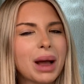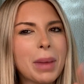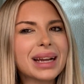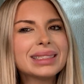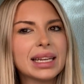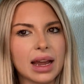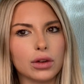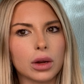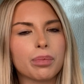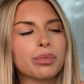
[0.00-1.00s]
to say
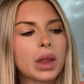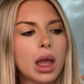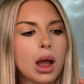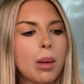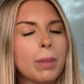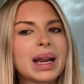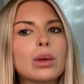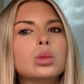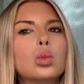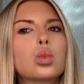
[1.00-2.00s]
never, but
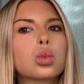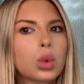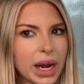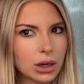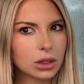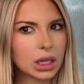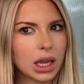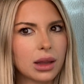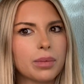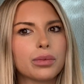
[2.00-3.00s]
I
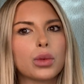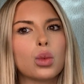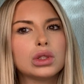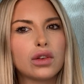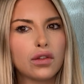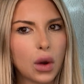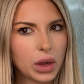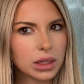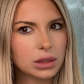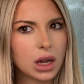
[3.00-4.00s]
rarely was
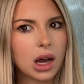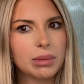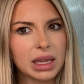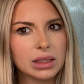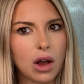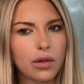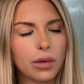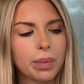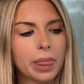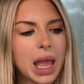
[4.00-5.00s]
focused on myself.
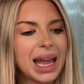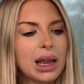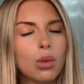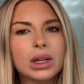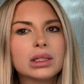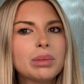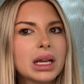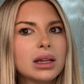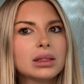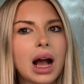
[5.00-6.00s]
It wasn't
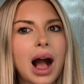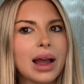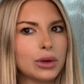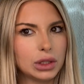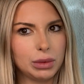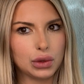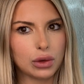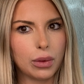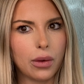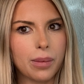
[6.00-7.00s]
because I was
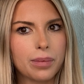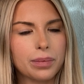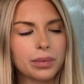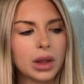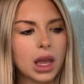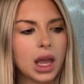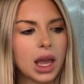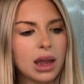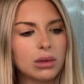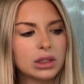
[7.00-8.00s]
miserable.
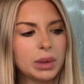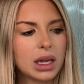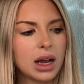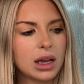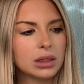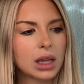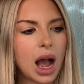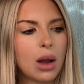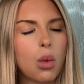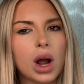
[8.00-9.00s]
It was because
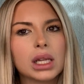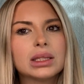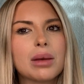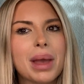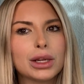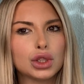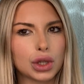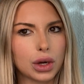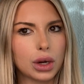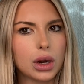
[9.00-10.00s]
I wanted to make
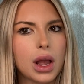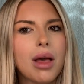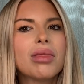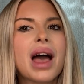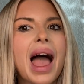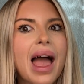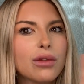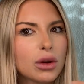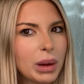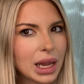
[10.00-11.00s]
sure that
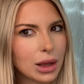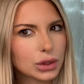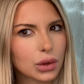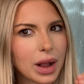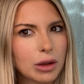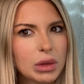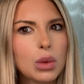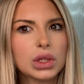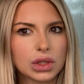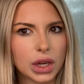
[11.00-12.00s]
everybody else around me
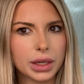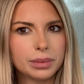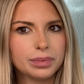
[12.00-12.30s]
was good.